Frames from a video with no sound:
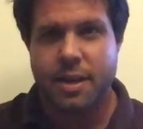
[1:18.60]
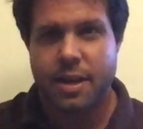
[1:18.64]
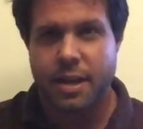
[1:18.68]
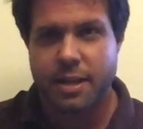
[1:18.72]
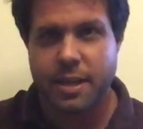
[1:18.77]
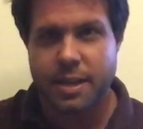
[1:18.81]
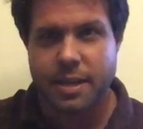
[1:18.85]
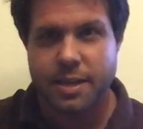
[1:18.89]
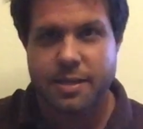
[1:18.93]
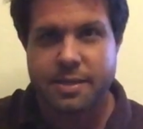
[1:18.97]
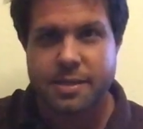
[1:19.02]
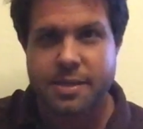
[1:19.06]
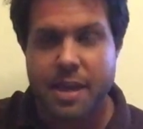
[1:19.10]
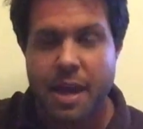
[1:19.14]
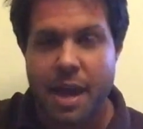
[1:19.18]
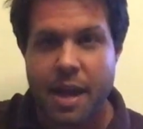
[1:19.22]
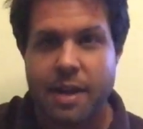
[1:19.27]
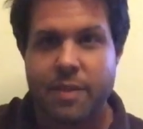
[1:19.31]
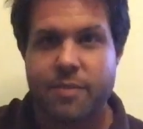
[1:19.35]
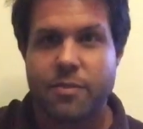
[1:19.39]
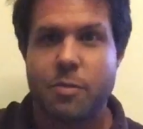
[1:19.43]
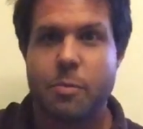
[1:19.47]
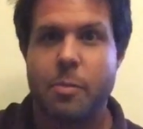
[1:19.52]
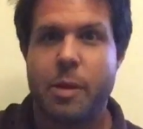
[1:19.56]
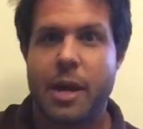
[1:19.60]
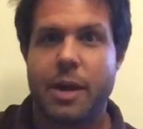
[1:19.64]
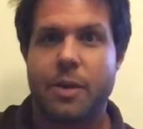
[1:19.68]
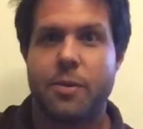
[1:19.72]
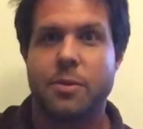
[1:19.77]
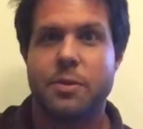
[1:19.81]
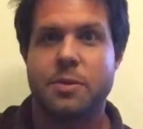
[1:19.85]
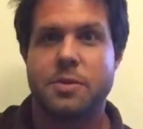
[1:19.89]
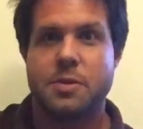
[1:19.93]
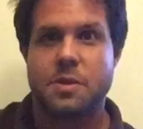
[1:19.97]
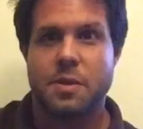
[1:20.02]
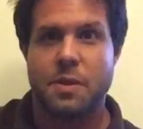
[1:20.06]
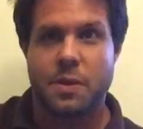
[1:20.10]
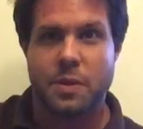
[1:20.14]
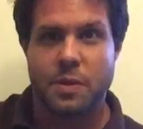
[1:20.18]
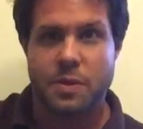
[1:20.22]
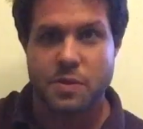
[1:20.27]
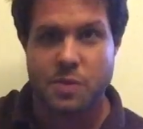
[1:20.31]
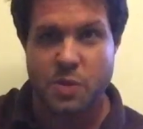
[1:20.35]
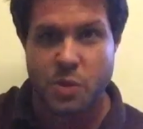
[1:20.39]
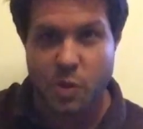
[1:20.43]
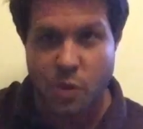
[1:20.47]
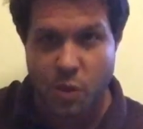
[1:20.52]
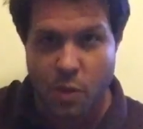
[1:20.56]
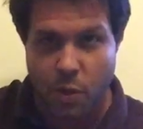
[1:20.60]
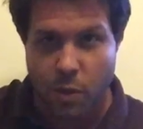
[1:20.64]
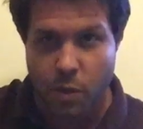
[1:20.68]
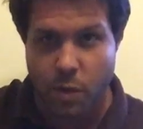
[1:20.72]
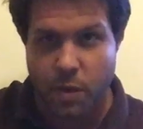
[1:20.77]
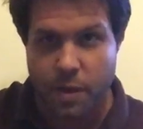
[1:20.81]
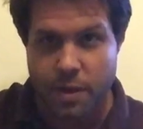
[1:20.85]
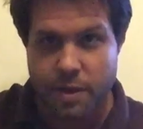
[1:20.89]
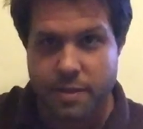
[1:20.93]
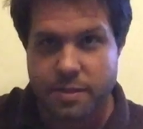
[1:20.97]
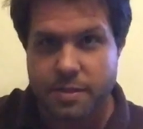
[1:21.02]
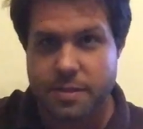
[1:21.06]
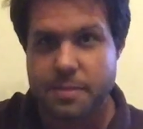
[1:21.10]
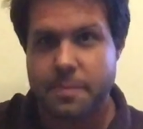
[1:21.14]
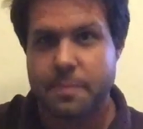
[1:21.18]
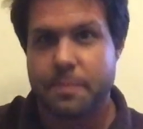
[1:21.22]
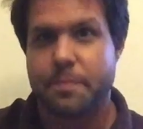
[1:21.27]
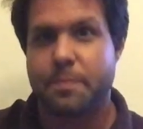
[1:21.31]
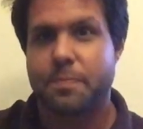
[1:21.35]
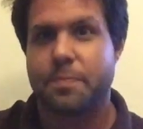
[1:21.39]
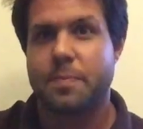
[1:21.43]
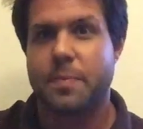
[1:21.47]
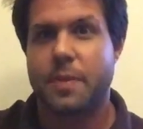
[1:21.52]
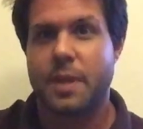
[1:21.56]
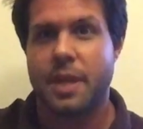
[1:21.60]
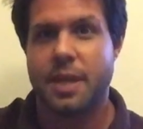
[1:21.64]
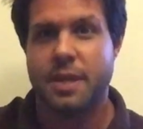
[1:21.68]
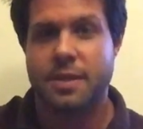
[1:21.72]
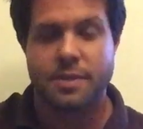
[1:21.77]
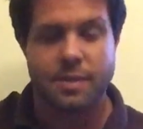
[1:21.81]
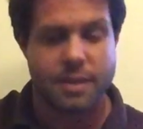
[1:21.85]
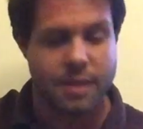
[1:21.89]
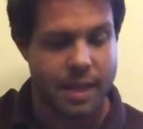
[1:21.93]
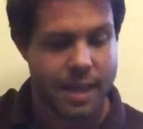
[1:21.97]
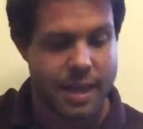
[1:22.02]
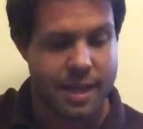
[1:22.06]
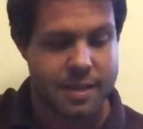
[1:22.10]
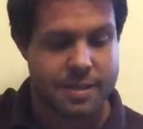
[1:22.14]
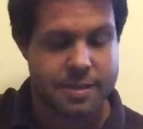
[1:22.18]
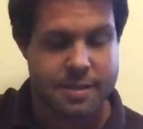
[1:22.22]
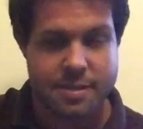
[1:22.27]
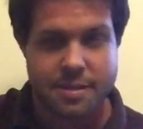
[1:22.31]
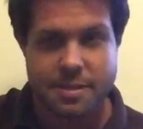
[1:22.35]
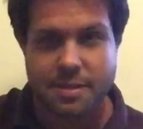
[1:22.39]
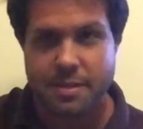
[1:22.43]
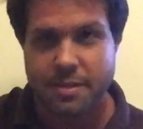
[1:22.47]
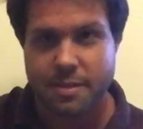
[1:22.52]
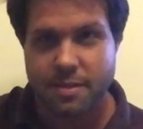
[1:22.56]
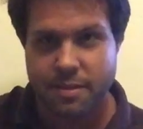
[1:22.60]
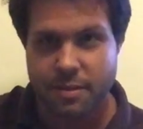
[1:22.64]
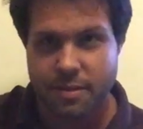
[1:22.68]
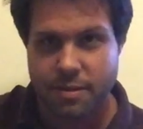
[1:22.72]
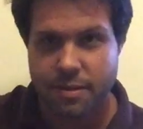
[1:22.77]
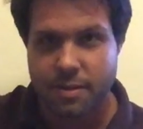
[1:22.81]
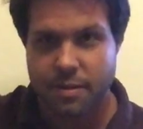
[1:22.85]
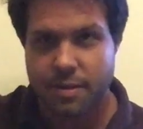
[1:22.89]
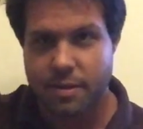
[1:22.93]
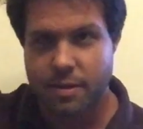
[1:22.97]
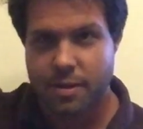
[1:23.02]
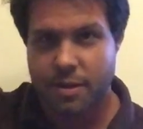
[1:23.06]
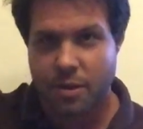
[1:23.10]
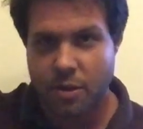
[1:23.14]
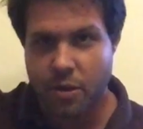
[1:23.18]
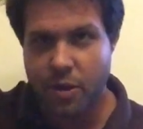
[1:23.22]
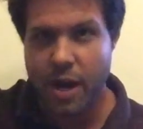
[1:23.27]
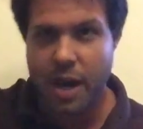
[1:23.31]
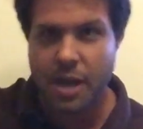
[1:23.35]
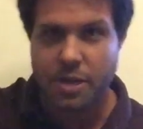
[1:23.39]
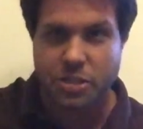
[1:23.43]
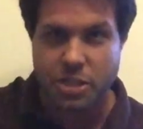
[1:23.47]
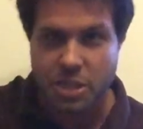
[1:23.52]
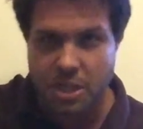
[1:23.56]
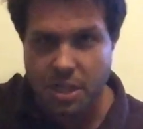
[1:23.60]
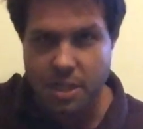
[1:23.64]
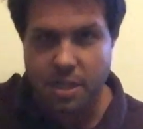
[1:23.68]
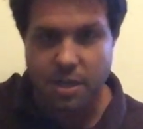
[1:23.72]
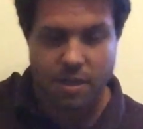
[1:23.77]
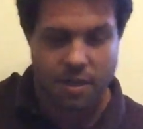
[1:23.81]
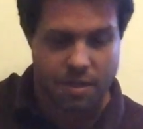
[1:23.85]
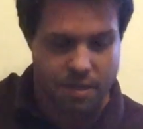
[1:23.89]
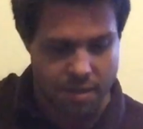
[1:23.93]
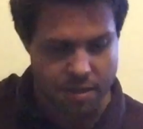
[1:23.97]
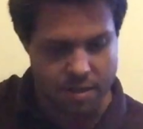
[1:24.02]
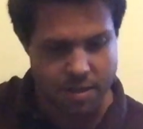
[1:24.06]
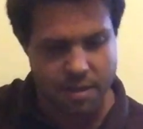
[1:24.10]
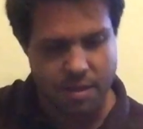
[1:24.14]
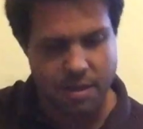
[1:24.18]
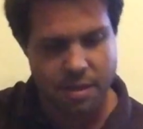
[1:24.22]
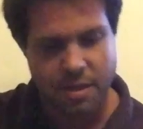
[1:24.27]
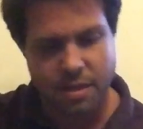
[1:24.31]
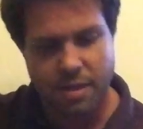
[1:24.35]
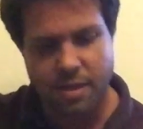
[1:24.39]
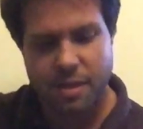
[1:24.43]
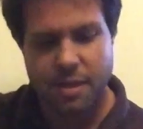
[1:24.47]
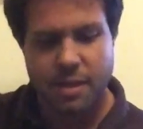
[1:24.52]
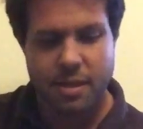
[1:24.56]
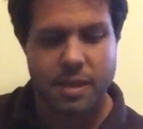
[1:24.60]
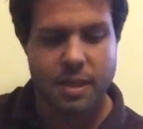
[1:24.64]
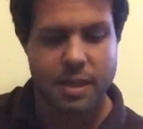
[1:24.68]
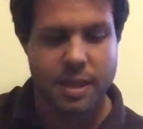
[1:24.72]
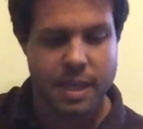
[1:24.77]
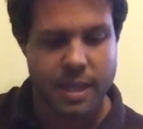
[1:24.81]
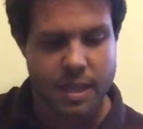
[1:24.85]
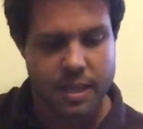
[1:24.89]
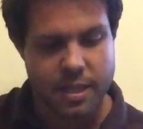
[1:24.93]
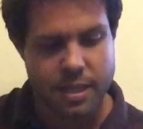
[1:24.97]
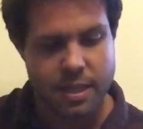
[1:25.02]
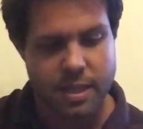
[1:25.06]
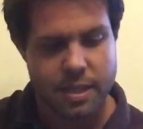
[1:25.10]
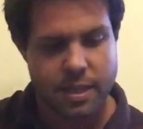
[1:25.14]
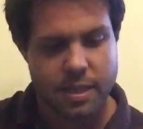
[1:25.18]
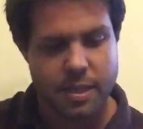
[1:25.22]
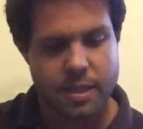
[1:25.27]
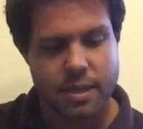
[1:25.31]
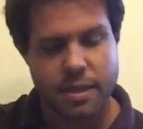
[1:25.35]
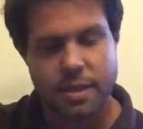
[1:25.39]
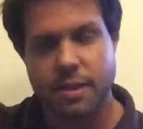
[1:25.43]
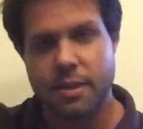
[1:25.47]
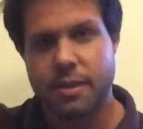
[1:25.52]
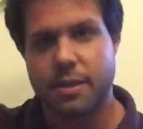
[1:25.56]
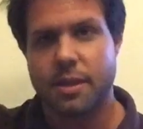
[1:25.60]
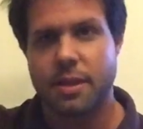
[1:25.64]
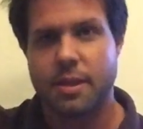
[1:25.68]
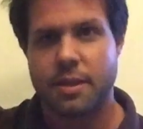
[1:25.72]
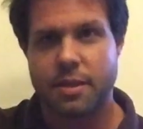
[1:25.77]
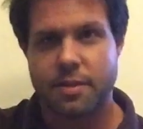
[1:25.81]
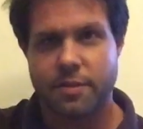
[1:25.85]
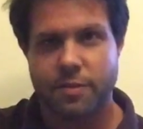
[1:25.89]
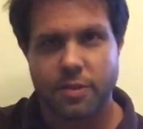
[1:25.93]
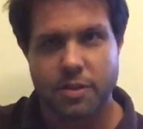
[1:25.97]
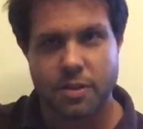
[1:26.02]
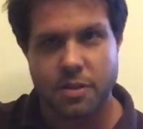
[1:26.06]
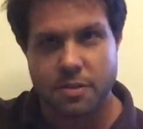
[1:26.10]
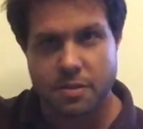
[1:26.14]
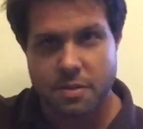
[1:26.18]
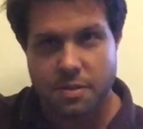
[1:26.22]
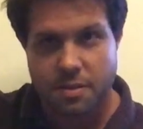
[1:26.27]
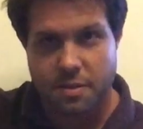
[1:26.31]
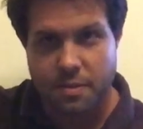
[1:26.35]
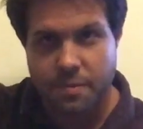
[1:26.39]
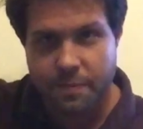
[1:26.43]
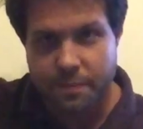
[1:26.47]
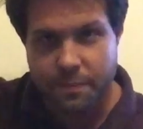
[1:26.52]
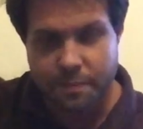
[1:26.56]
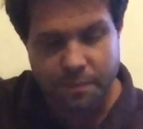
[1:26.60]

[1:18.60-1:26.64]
And then it's kind of a backward song because the chorus is less crashy than the than the verse,